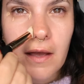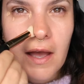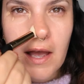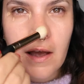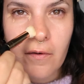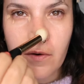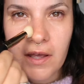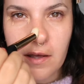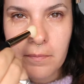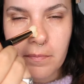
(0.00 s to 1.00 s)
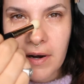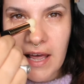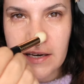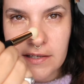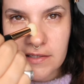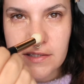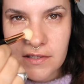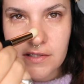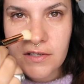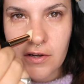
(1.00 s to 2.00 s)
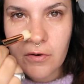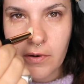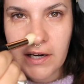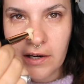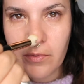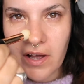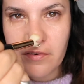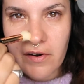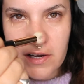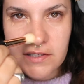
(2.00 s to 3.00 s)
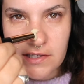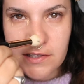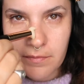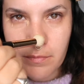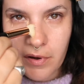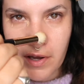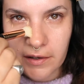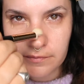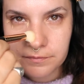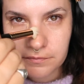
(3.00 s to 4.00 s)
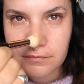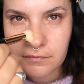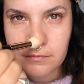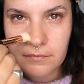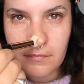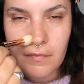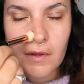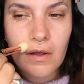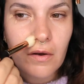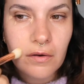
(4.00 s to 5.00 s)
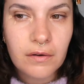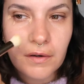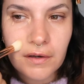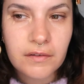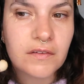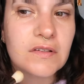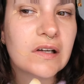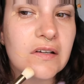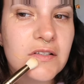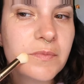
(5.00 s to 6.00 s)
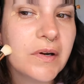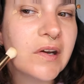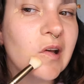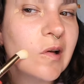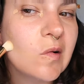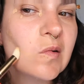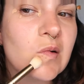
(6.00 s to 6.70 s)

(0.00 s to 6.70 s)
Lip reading: how it blends so quickly, and whatever excess I'm putting on, just kind of spreading out.